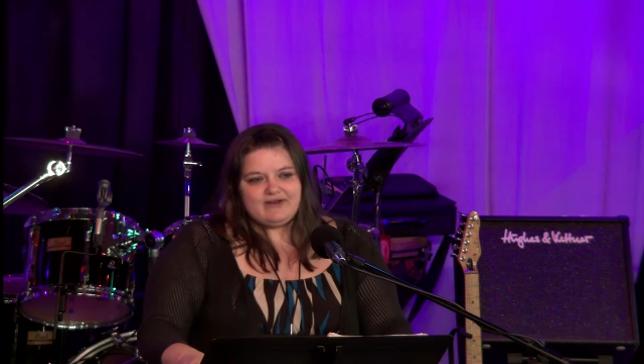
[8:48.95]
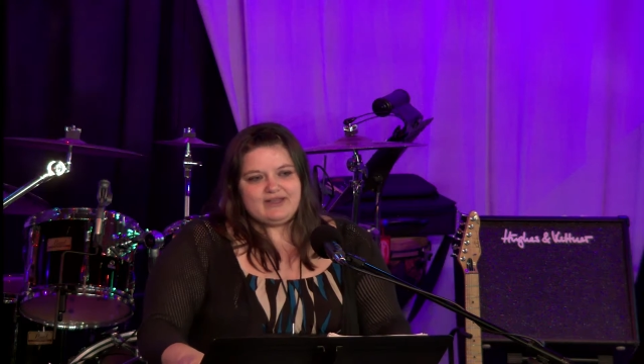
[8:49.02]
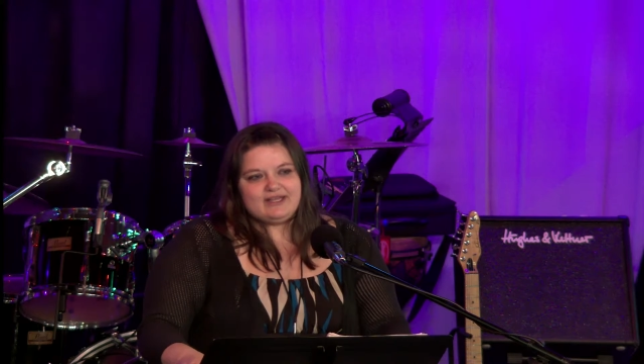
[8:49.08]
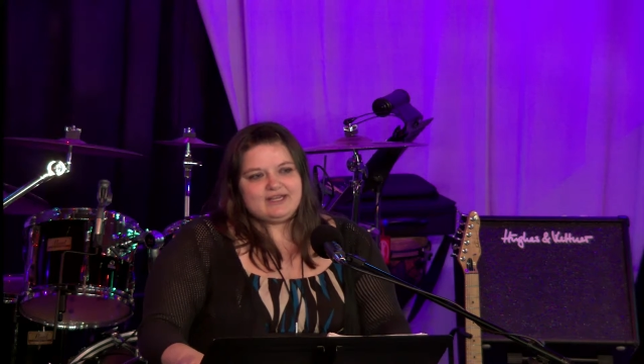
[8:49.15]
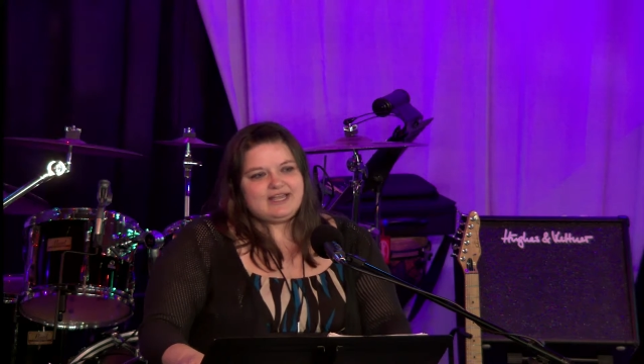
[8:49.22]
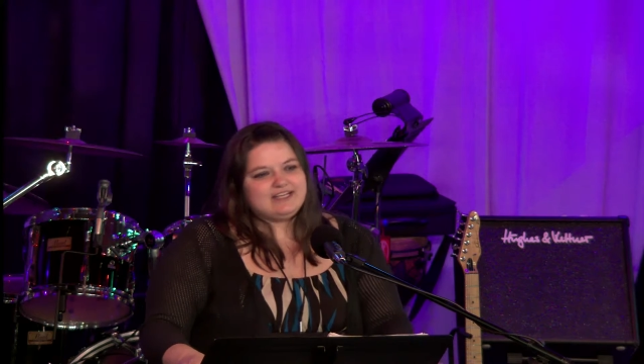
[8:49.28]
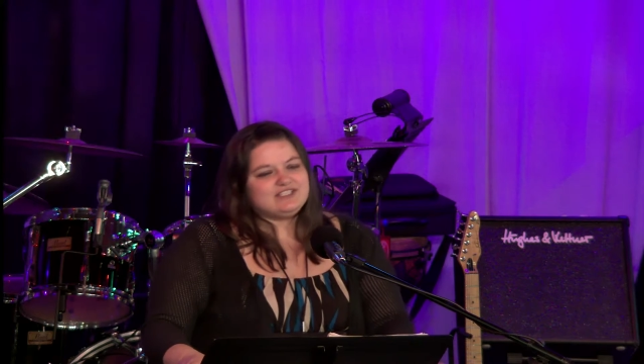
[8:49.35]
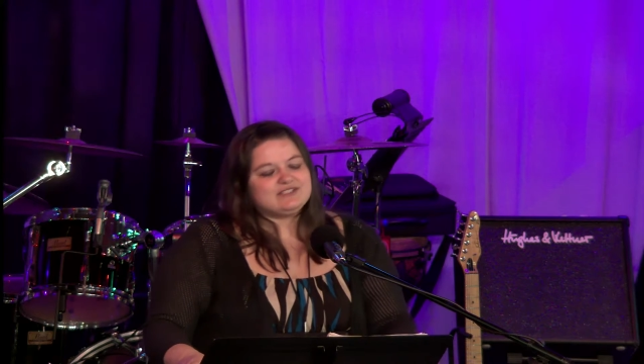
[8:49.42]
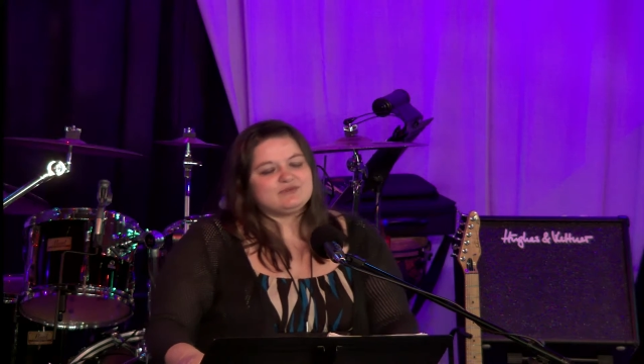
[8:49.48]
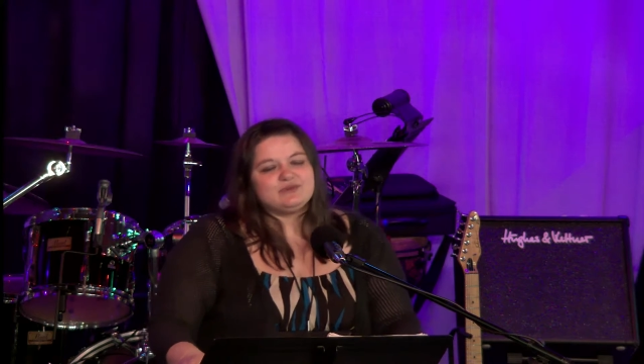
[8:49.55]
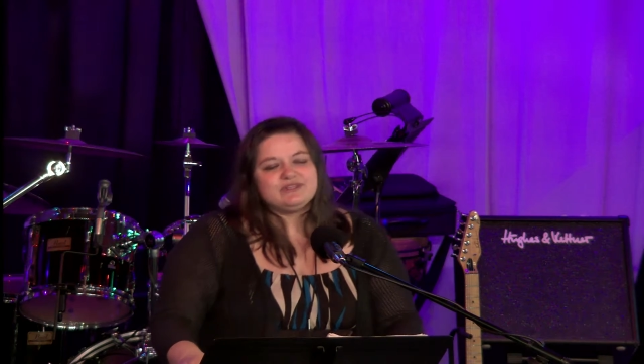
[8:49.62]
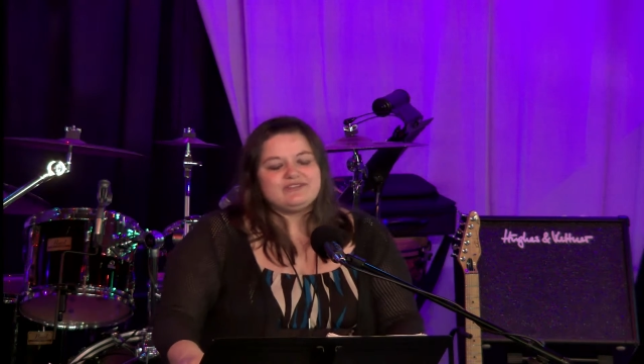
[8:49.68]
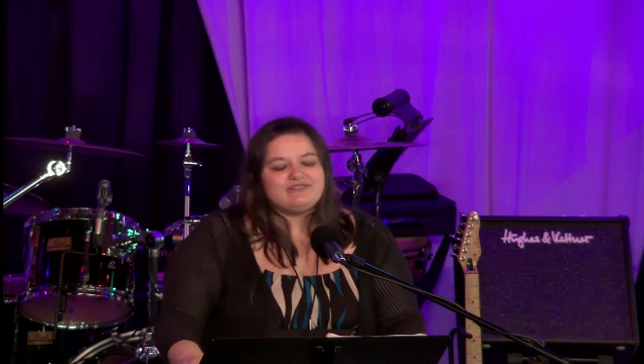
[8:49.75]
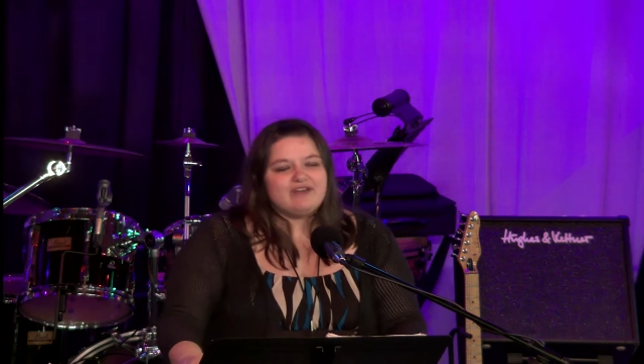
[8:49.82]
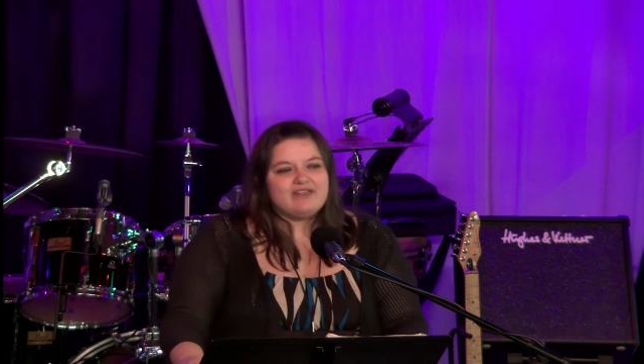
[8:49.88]
and I just
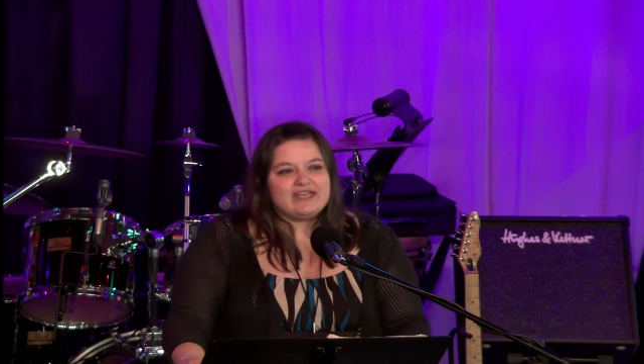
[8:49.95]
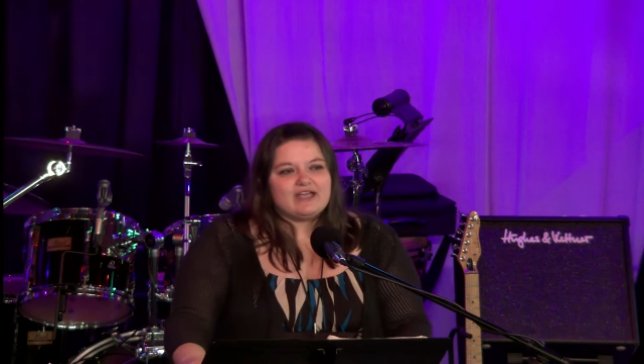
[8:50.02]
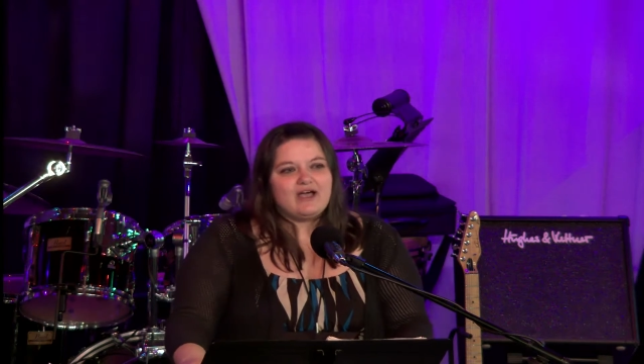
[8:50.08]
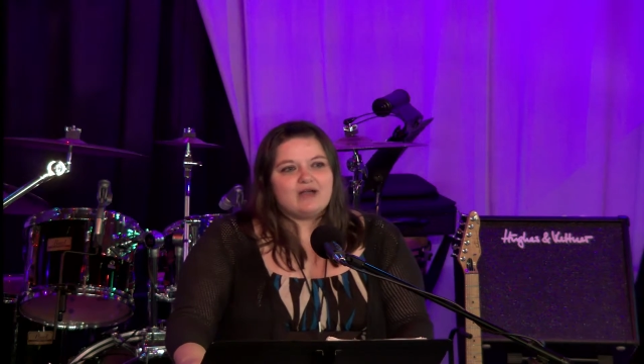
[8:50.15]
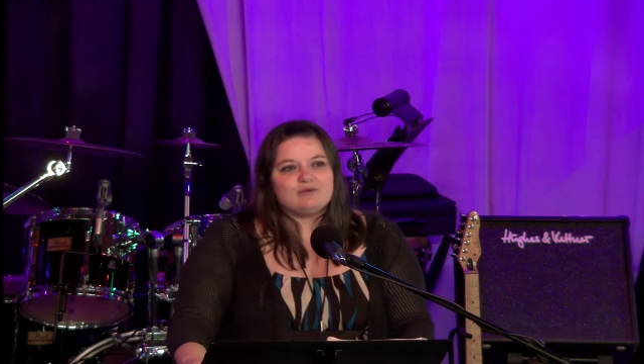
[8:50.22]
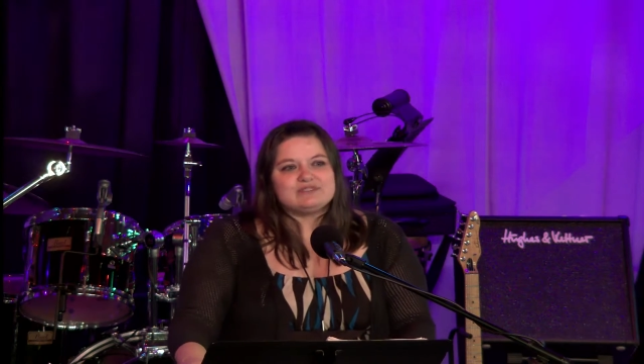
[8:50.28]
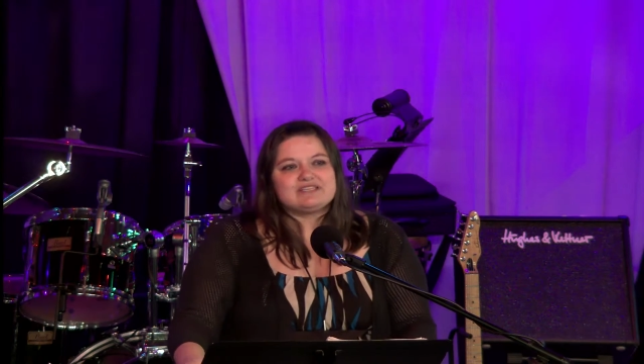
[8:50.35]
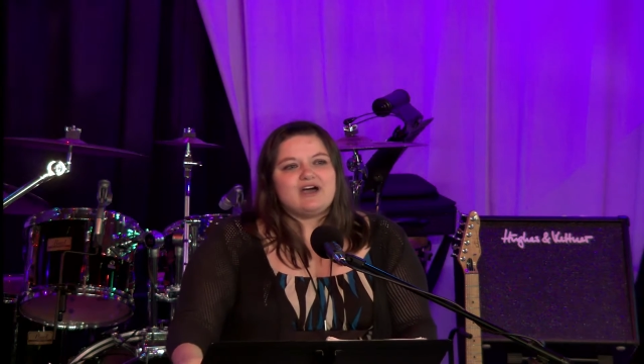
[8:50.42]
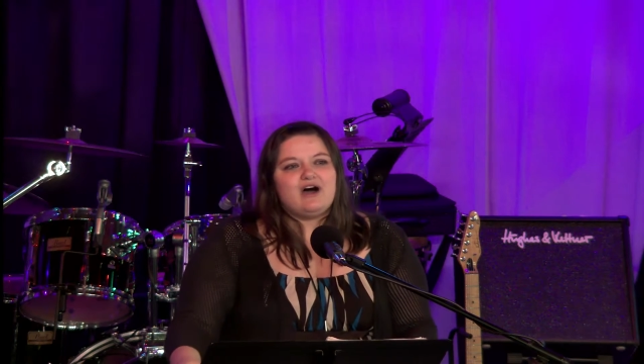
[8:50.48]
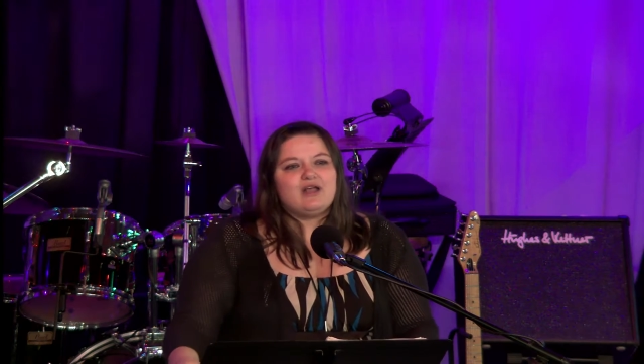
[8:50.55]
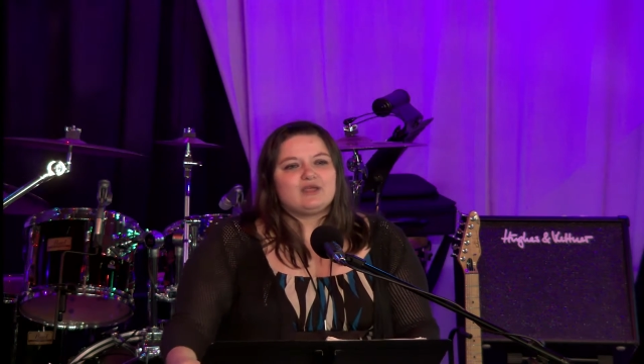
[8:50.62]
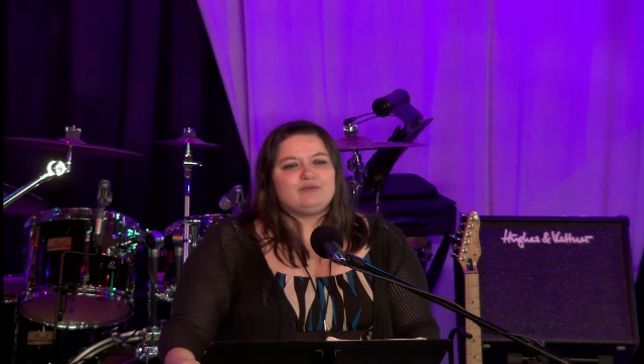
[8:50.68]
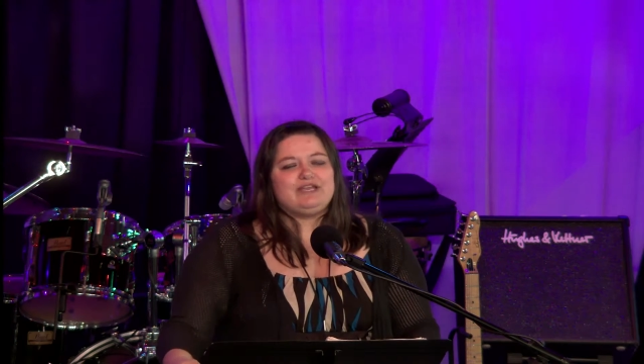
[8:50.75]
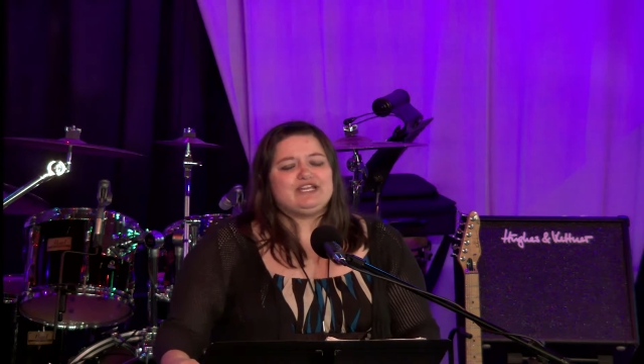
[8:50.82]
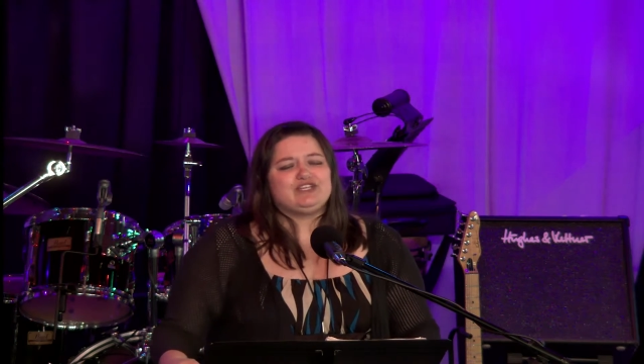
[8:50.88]
really felt like God was
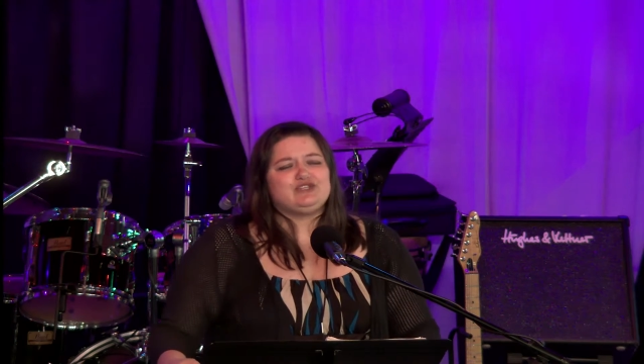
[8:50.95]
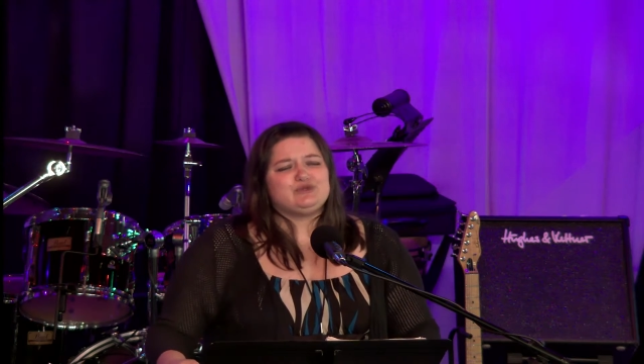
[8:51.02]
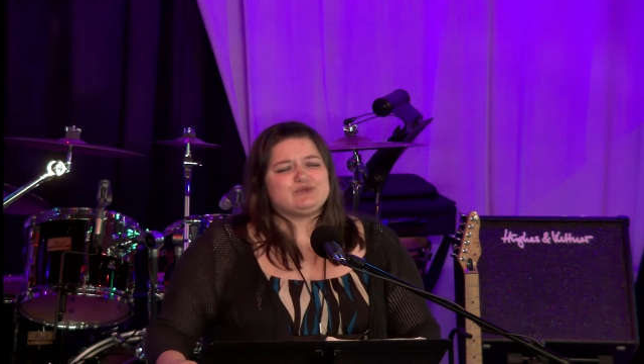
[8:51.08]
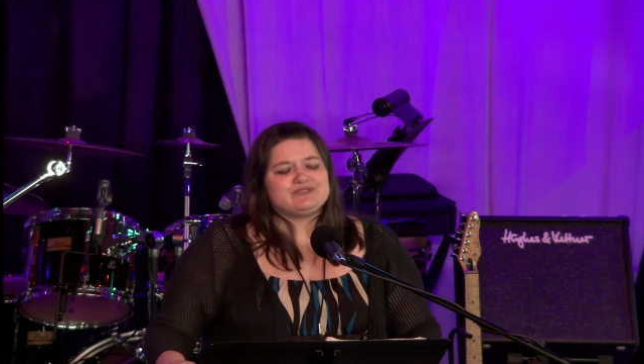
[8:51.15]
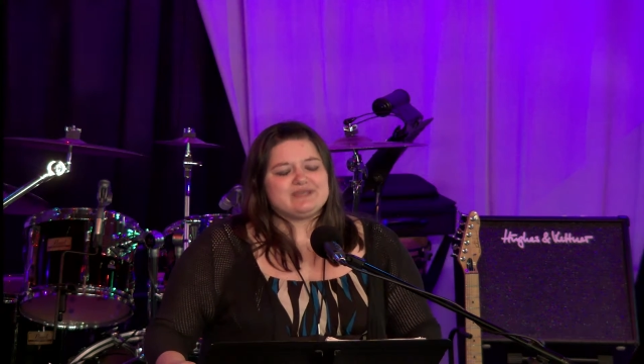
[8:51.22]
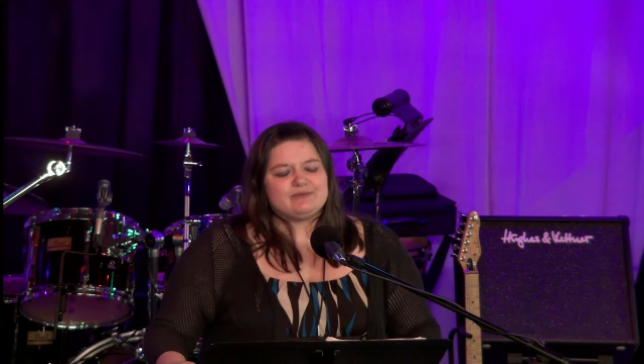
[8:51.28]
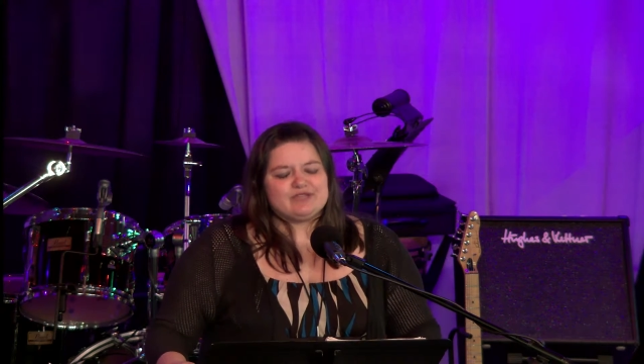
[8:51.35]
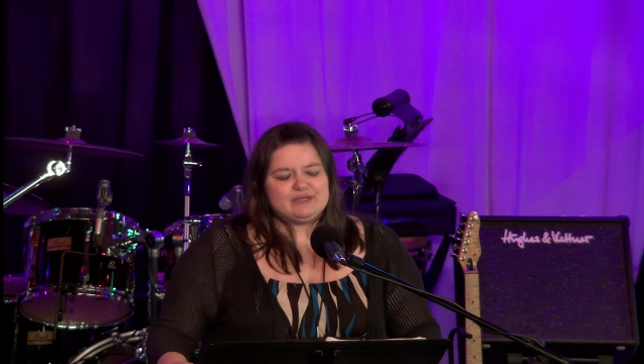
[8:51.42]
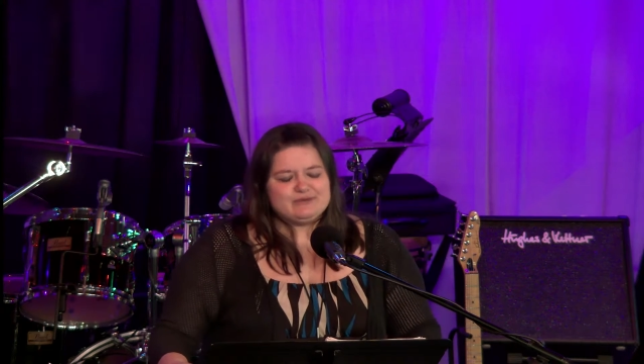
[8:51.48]
calling me to do something.